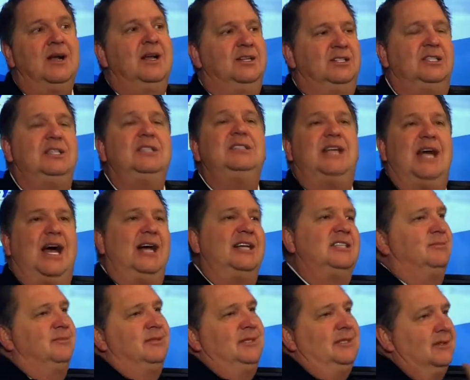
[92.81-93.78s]
She just
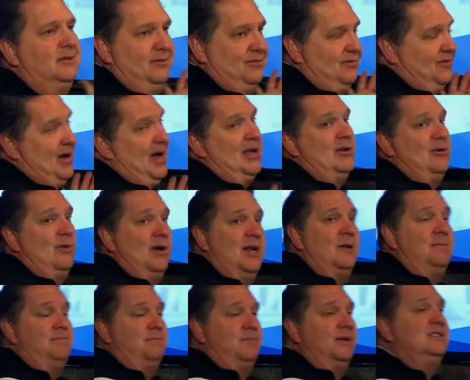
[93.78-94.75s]
asked me to evaluate
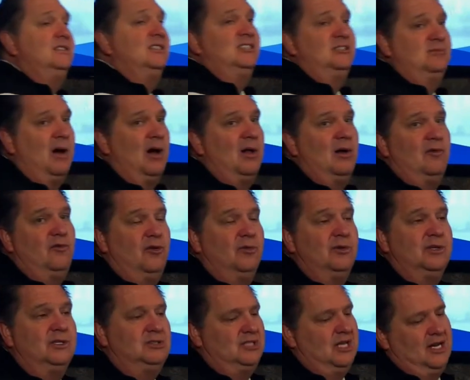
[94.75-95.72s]
a business model for
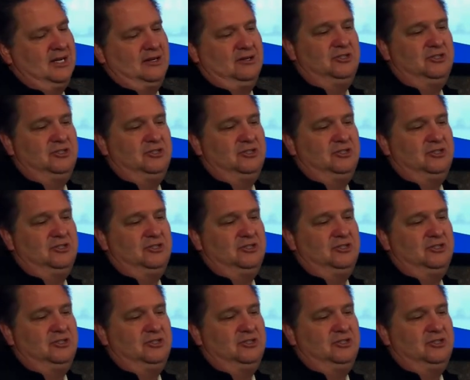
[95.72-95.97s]
real estate. I go,